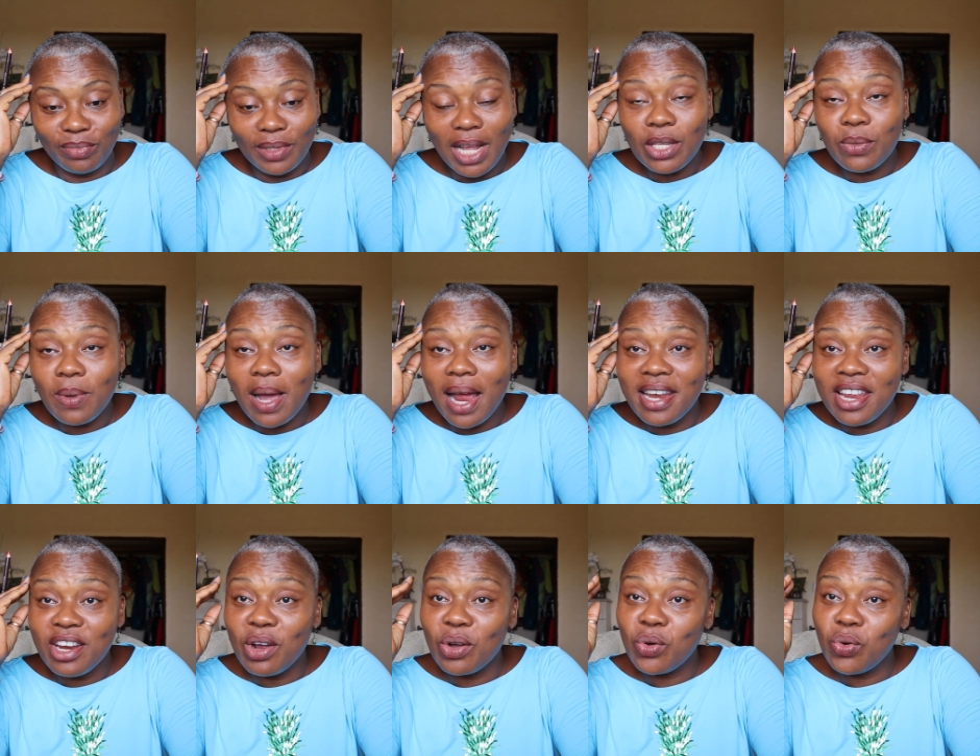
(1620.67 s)
That's why I
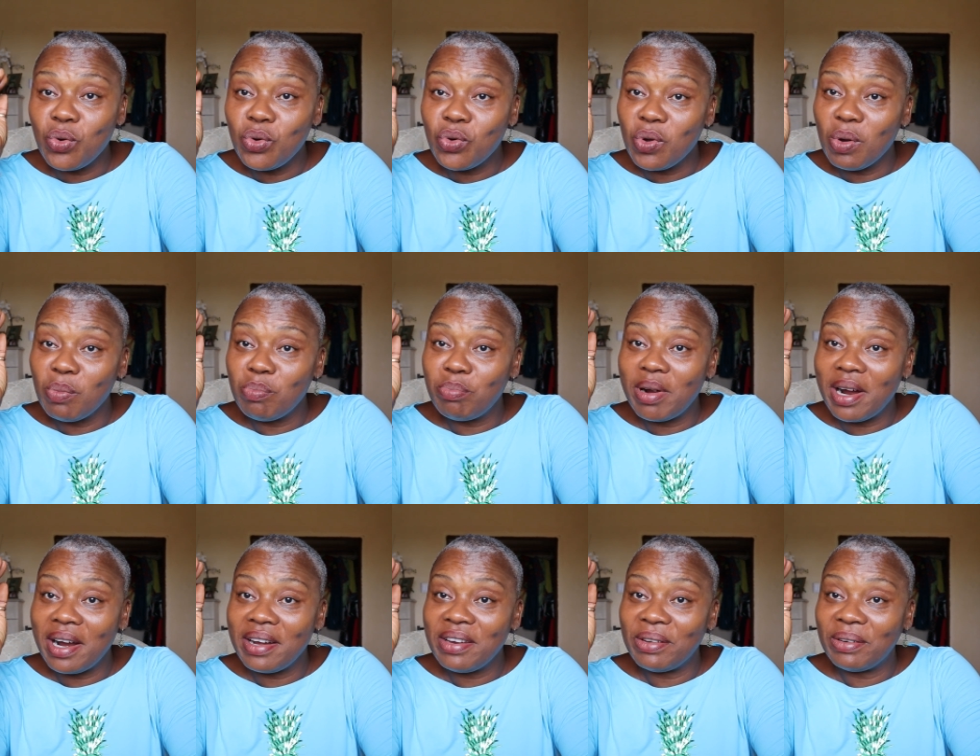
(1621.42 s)
need a good
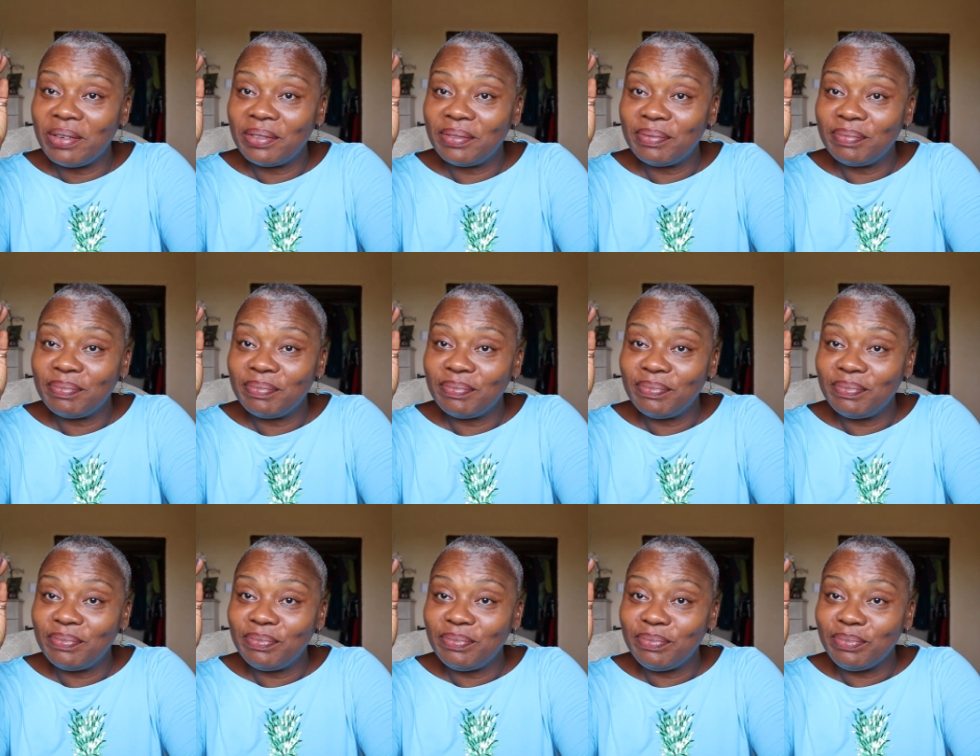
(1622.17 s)
companion
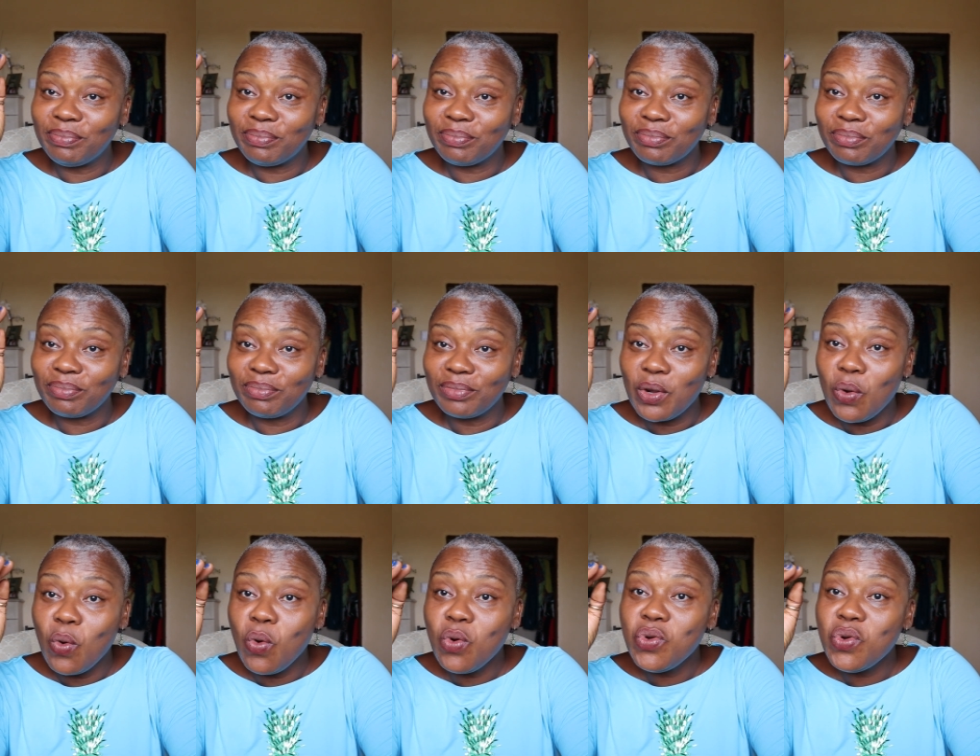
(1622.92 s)

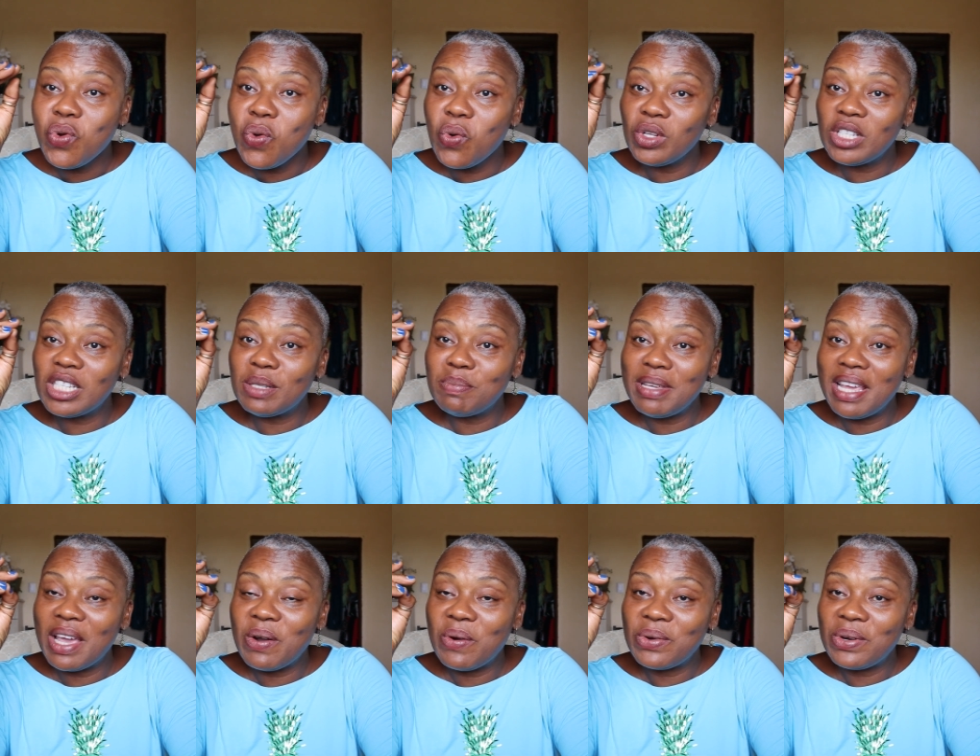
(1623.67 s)
who knows me
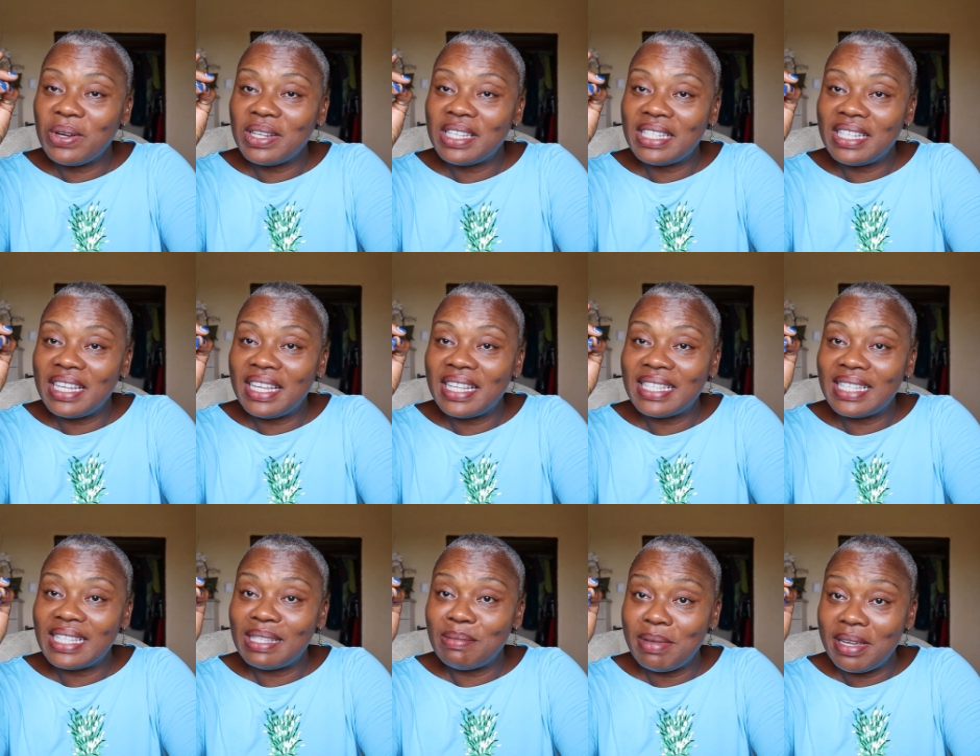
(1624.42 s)
and
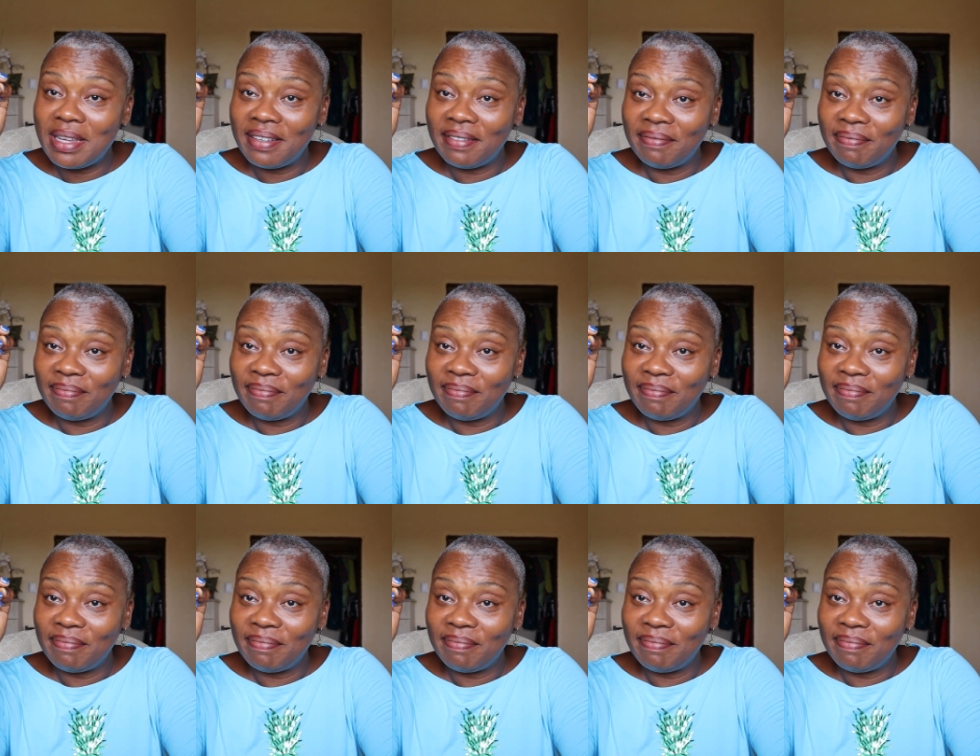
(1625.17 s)
understands me.